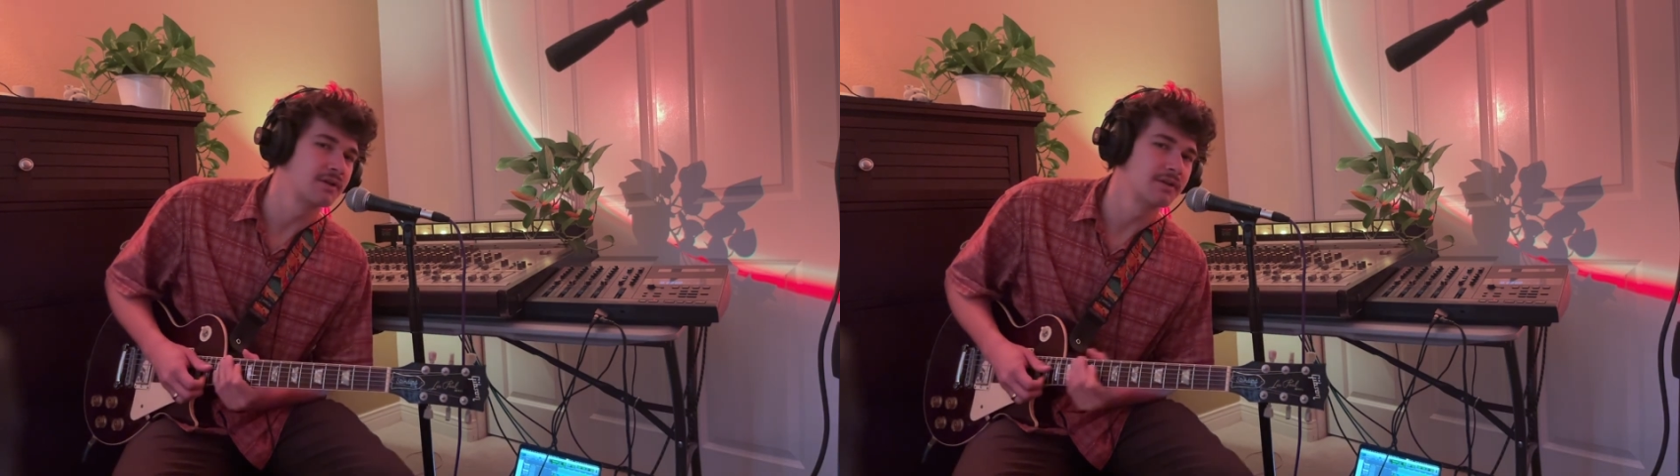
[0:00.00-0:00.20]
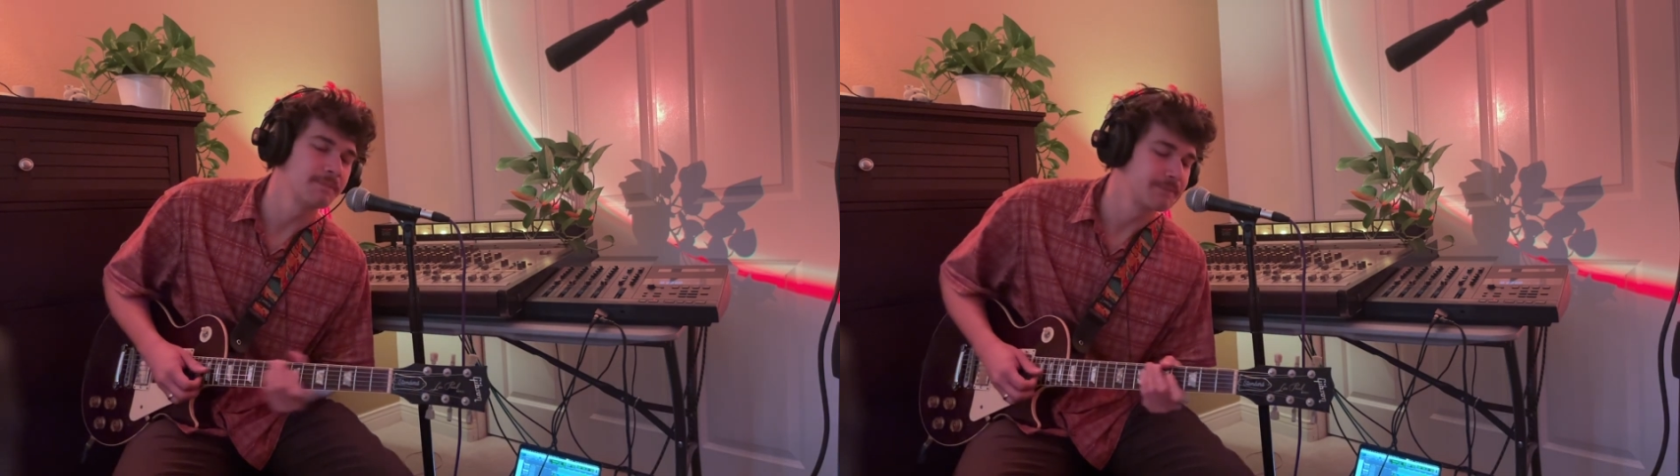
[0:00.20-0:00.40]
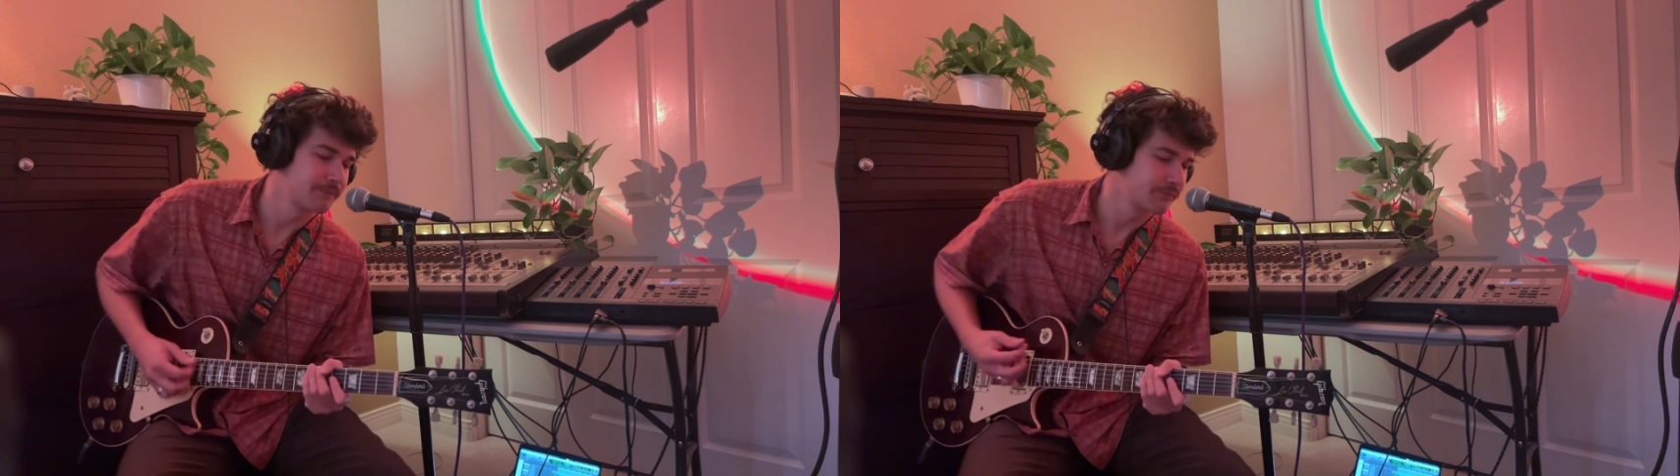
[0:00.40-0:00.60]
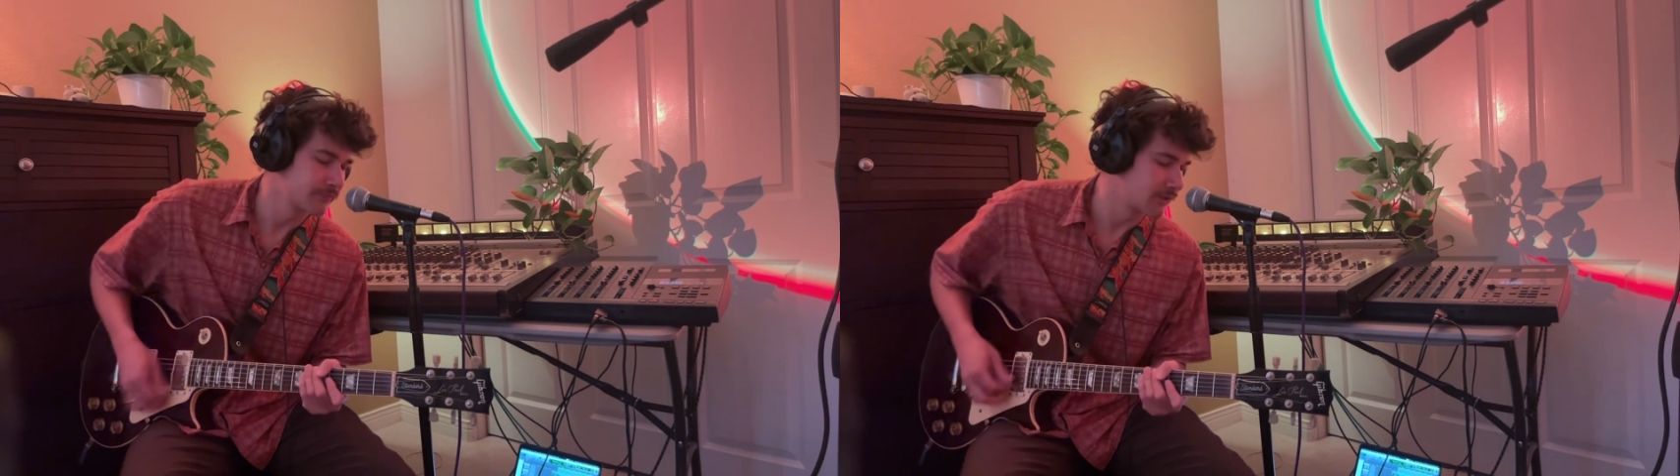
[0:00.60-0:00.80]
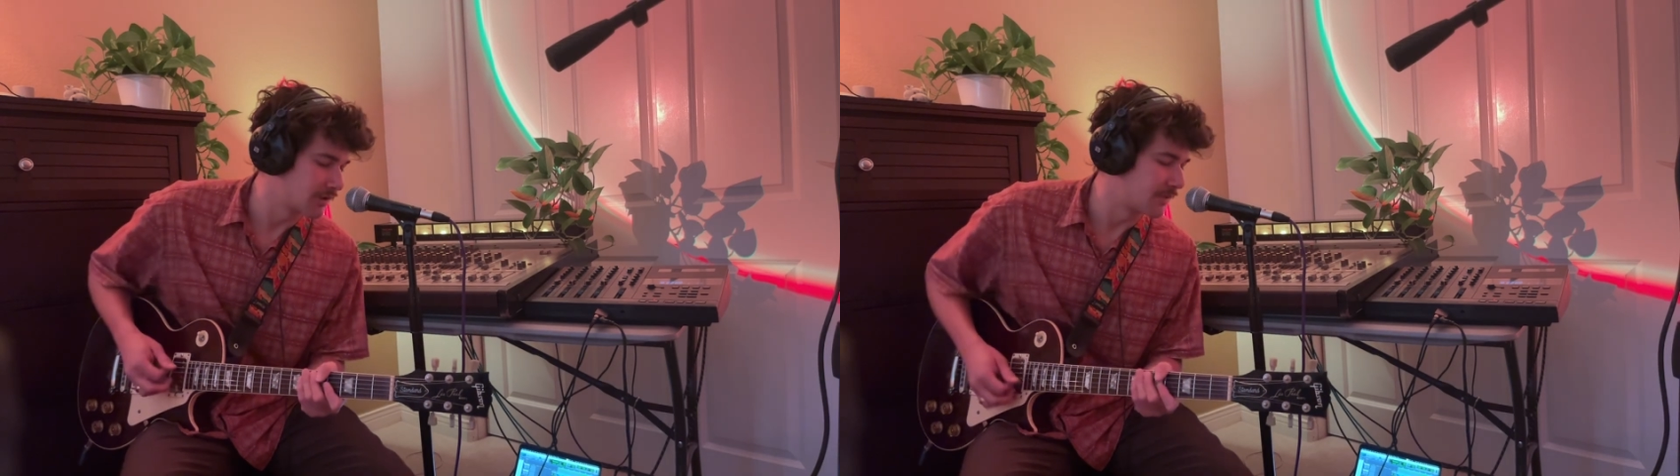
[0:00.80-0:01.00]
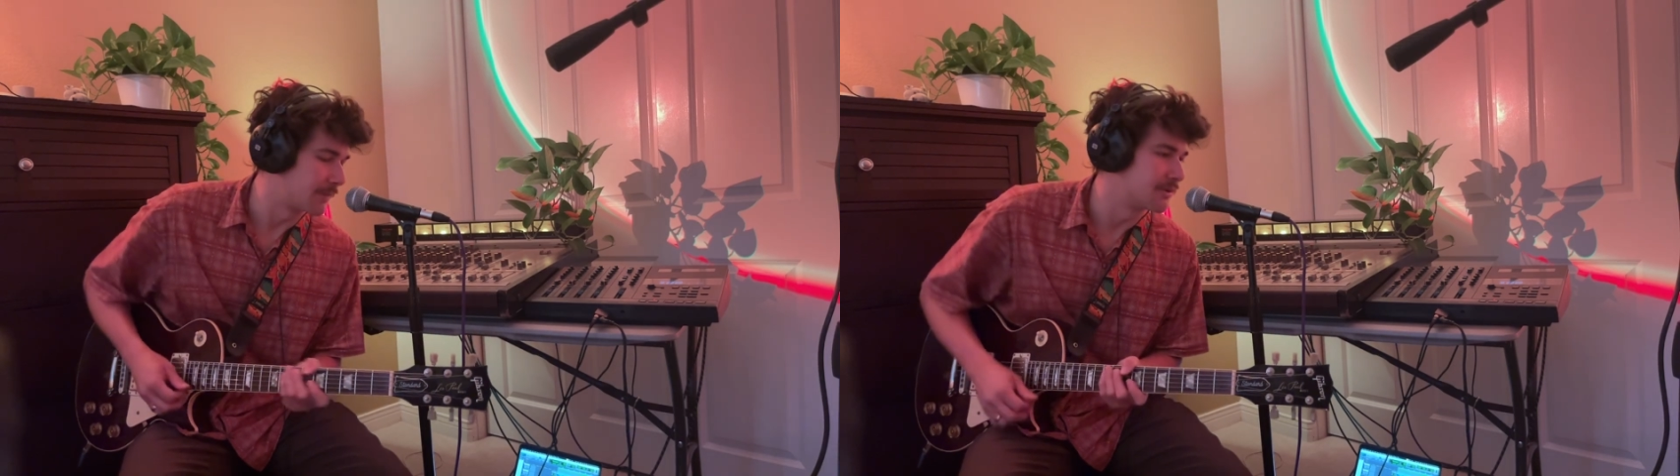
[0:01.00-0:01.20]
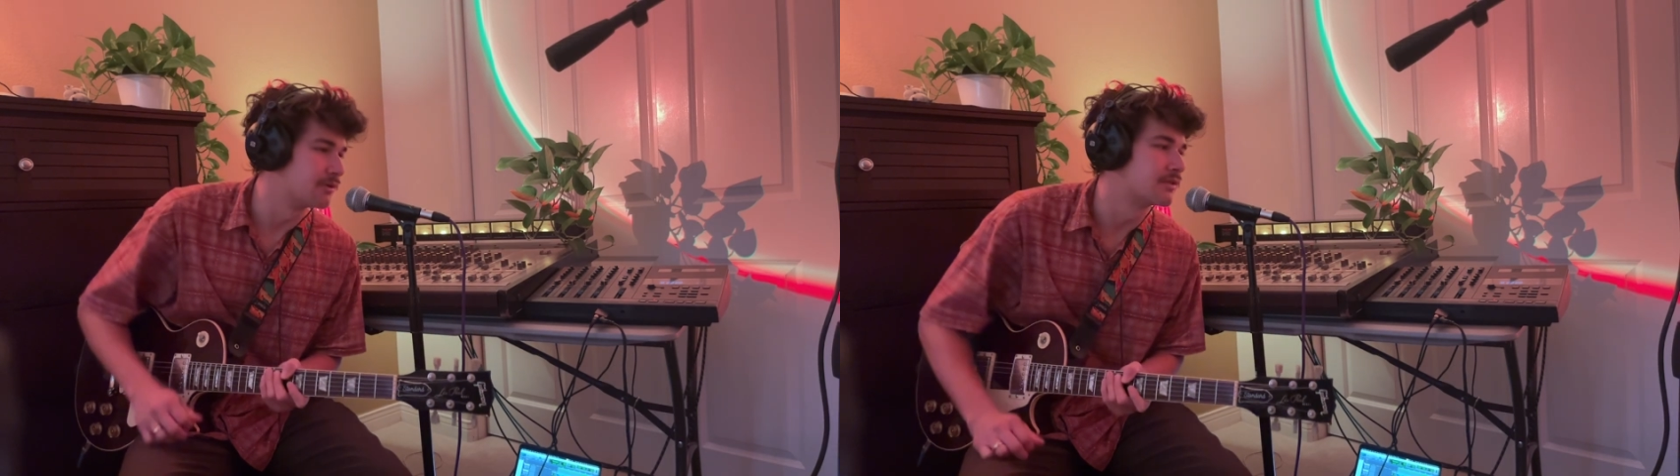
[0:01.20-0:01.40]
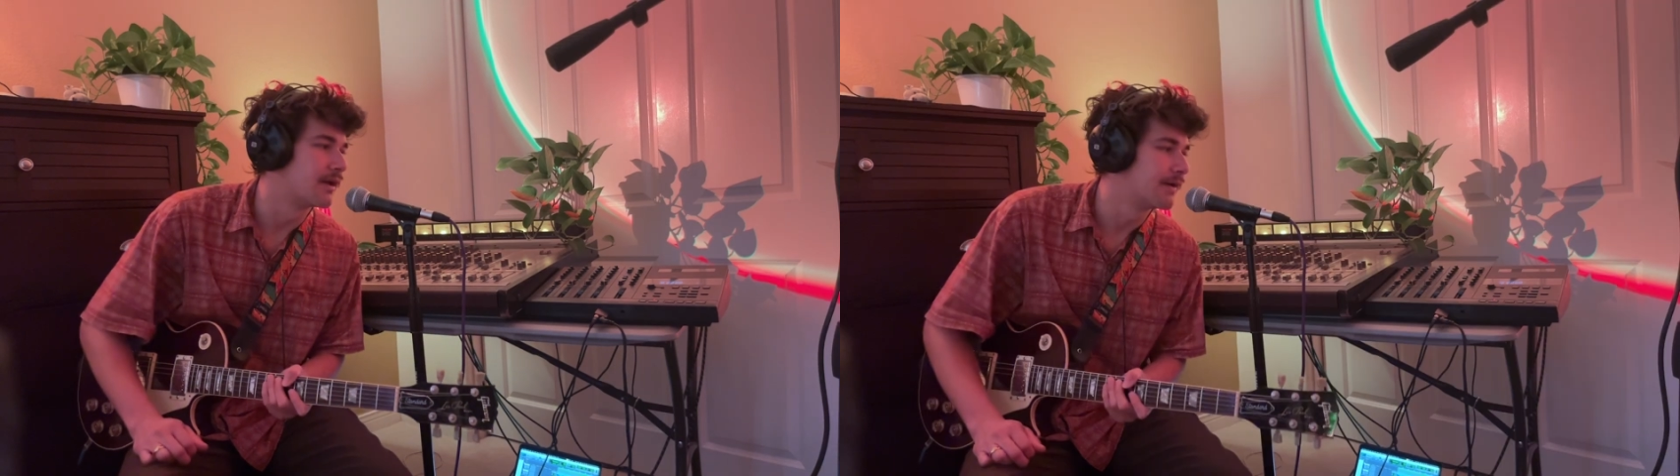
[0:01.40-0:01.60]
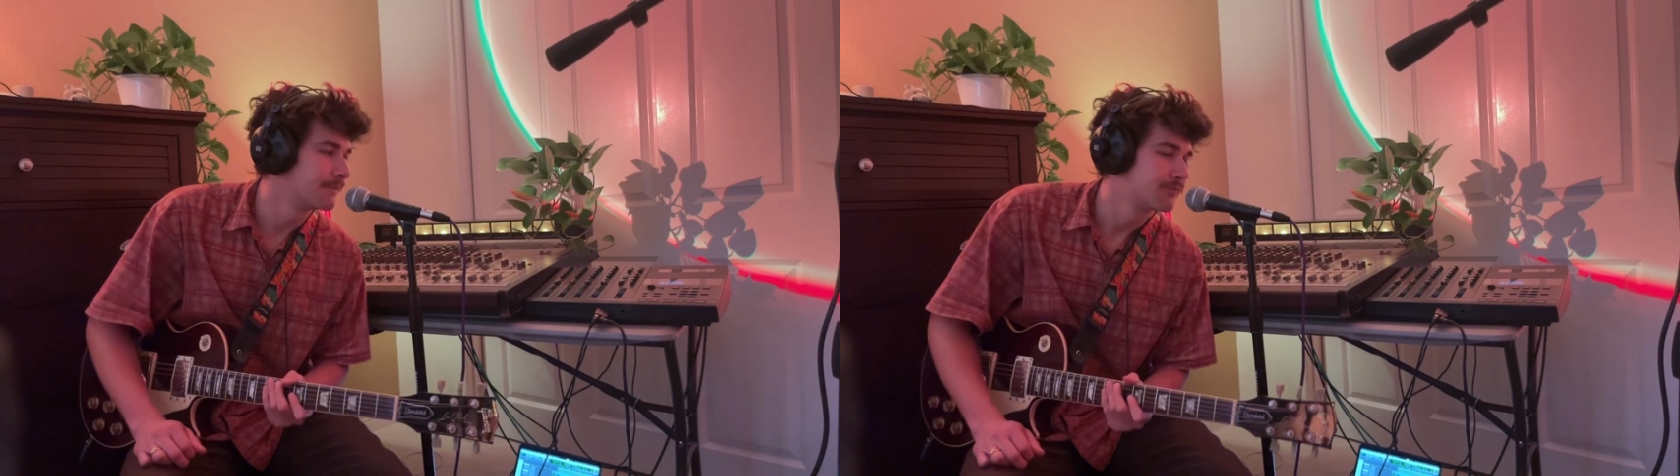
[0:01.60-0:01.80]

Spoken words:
good. I'm happy with that.